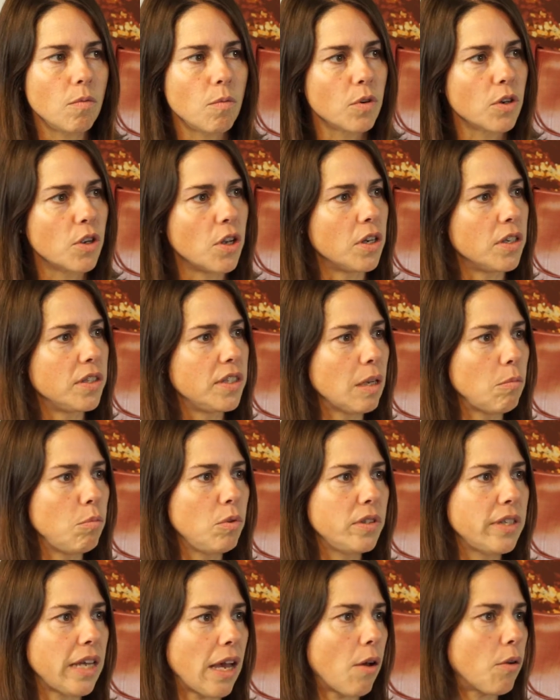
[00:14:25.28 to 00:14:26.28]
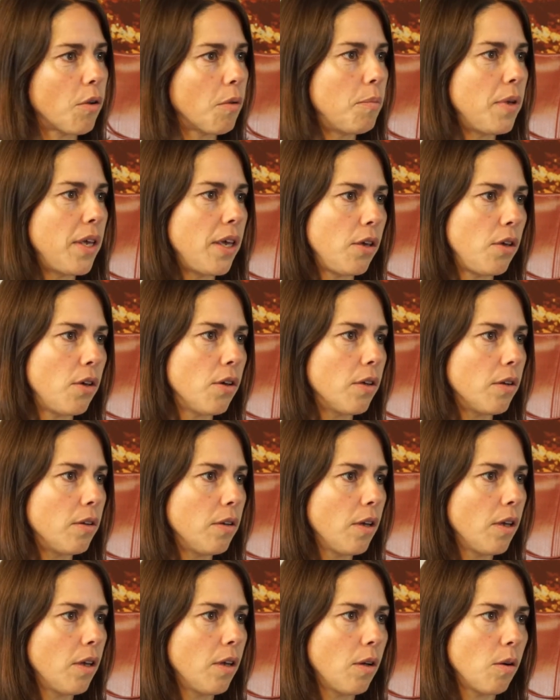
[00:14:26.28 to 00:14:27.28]
We're going to double down on being good.
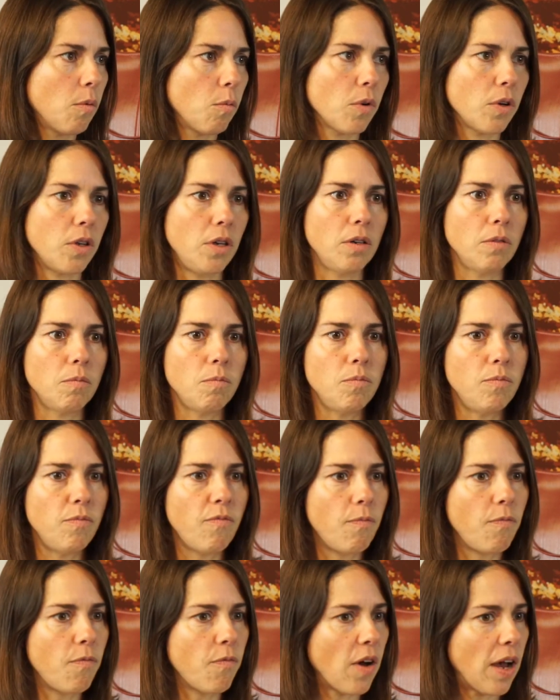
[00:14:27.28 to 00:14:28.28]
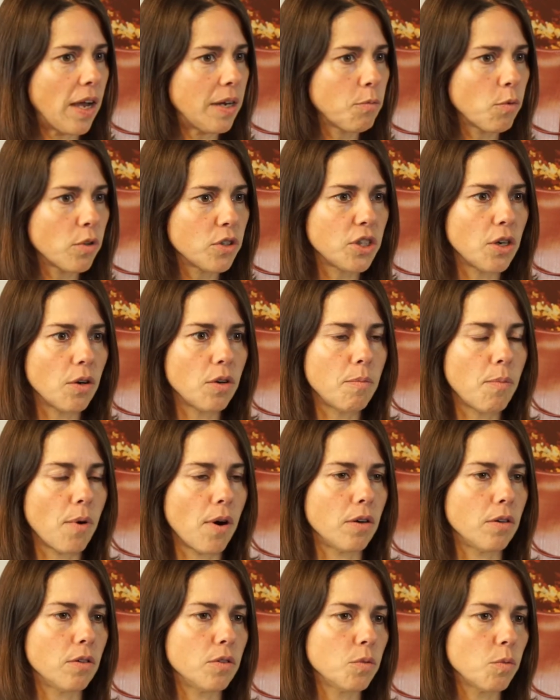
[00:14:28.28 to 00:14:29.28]
We're going to find more charity
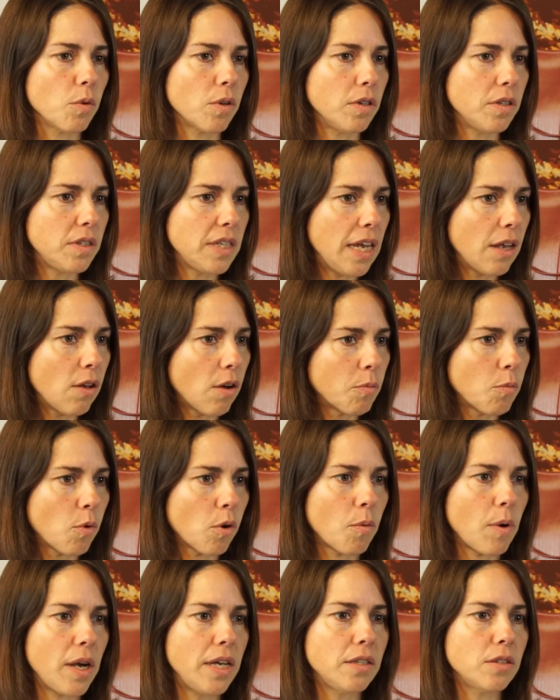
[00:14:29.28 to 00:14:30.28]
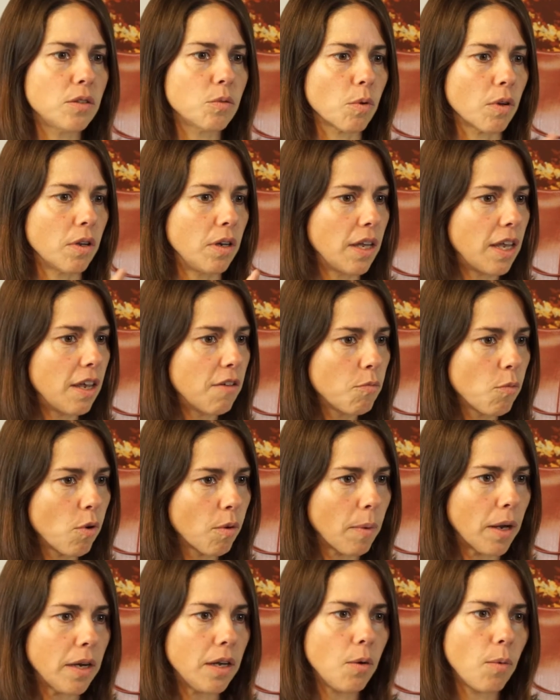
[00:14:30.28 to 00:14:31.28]
partners. We're going to take on more wastes. We're going to give more
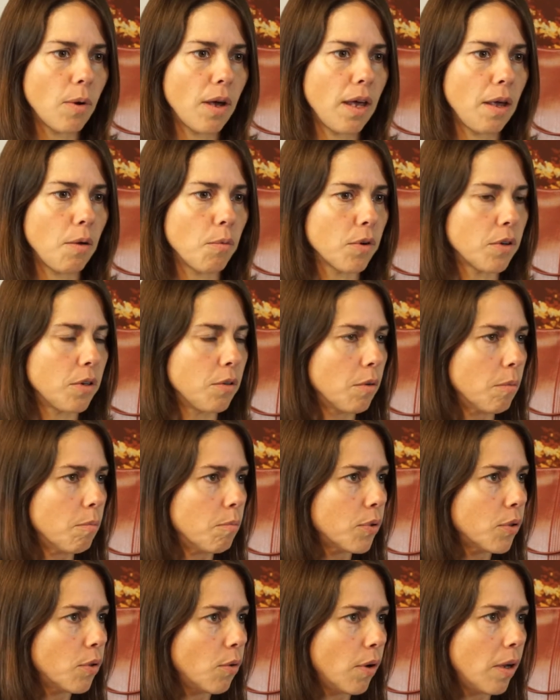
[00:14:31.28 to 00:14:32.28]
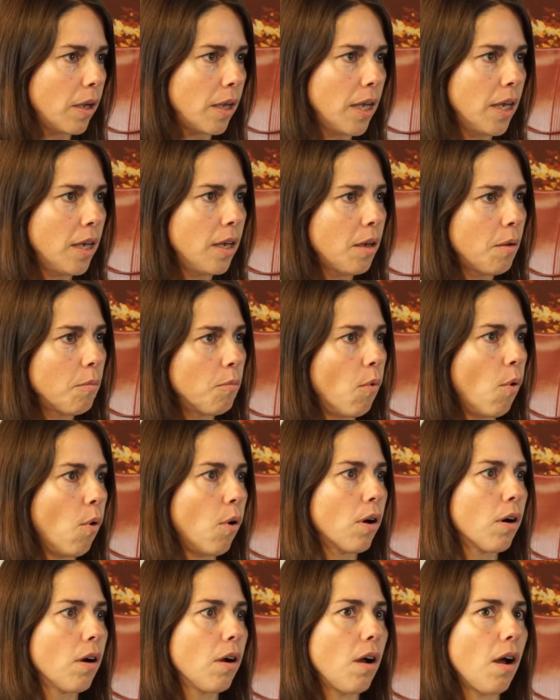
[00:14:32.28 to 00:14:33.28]
money away. We're going to employ
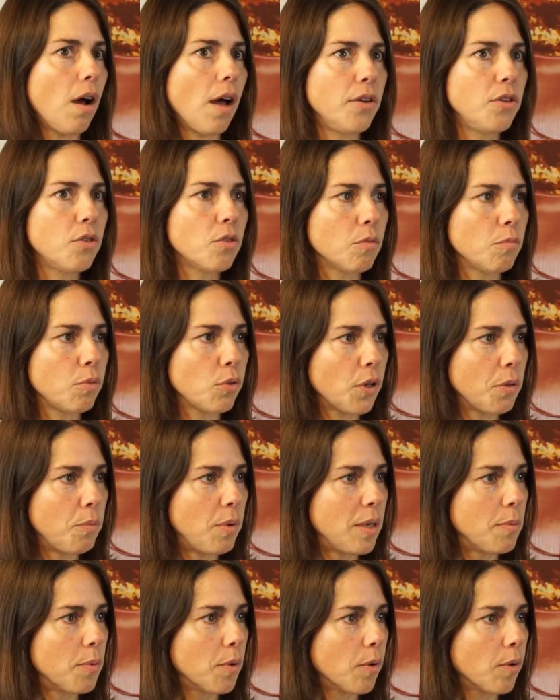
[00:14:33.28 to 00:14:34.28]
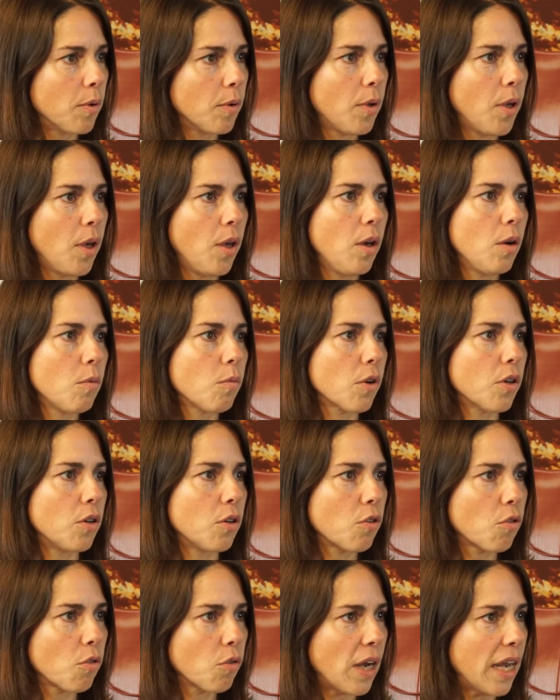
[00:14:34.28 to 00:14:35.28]
more underemployed people. We're going
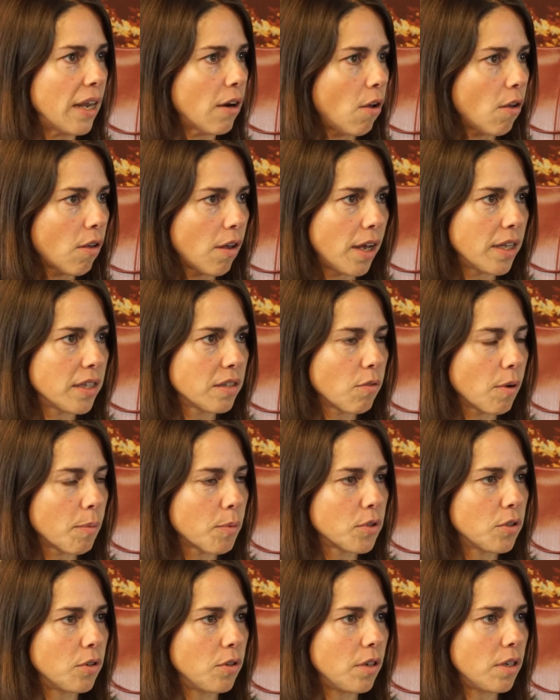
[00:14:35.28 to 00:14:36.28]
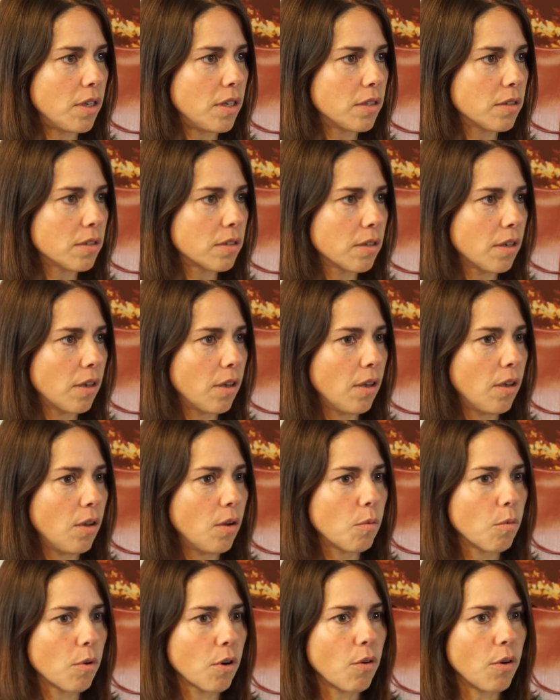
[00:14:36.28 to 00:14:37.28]
to create all kinds of opportunities.
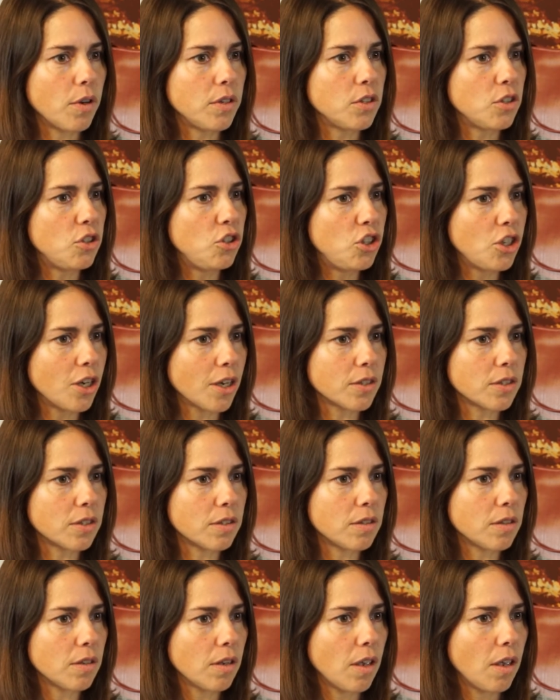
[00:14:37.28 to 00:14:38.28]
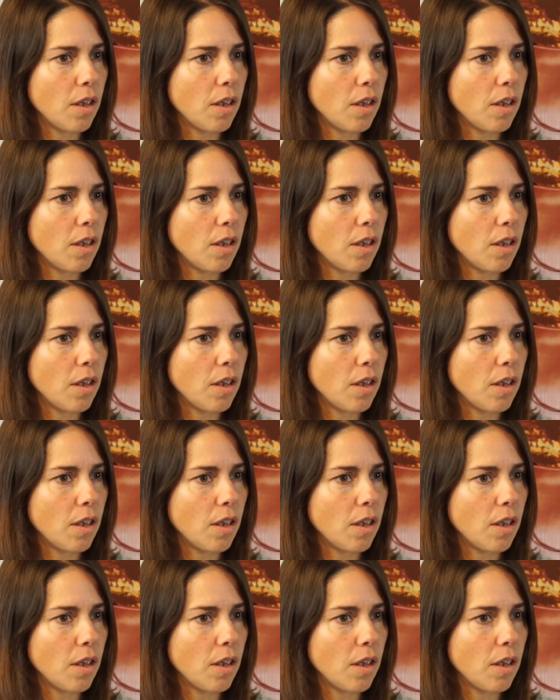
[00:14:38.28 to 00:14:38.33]
We're going to just